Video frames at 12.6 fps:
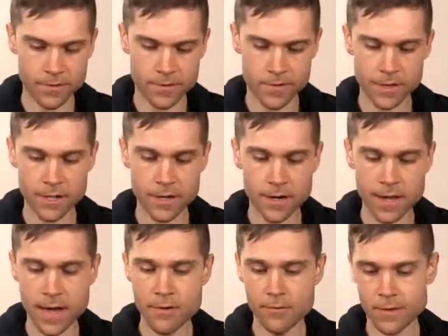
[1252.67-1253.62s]
Oh, it's not an
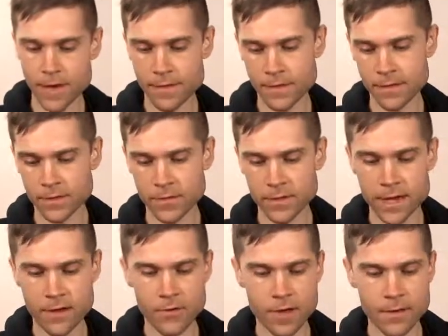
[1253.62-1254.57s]
owl. I thought this was
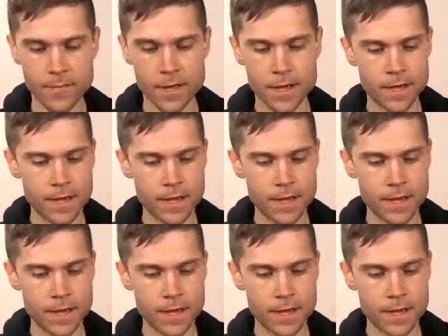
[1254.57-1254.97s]
the owl cup.